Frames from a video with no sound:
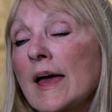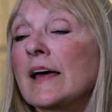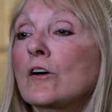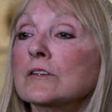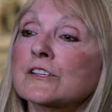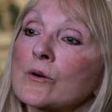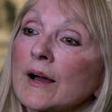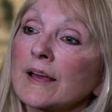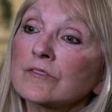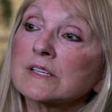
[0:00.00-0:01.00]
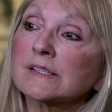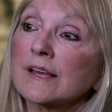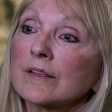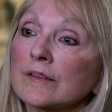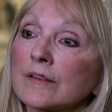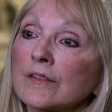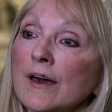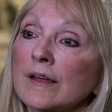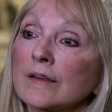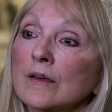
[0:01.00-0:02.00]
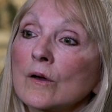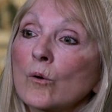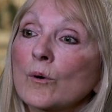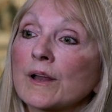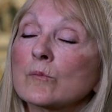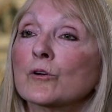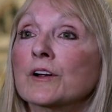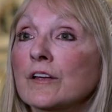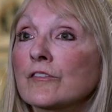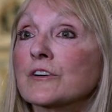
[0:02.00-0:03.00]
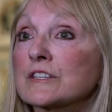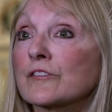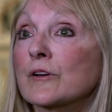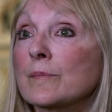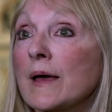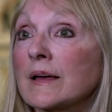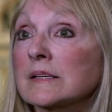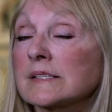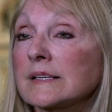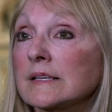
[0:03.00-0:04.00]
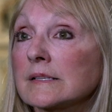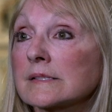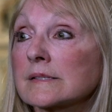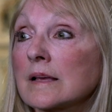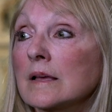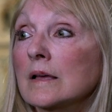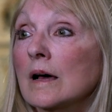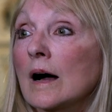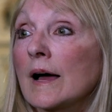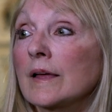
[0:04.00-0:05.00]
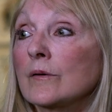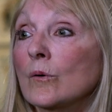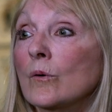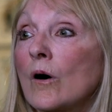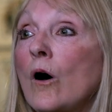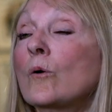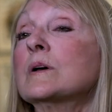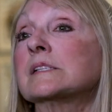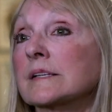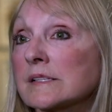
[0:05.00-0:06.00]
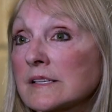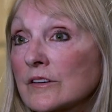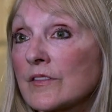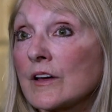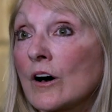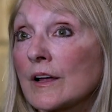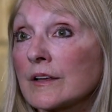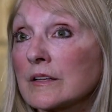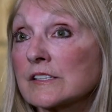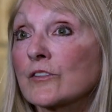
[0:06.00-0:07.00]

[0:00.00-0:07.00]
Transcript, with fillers: And also, I have to say that when I'm working for different magazines, I always consider the audience.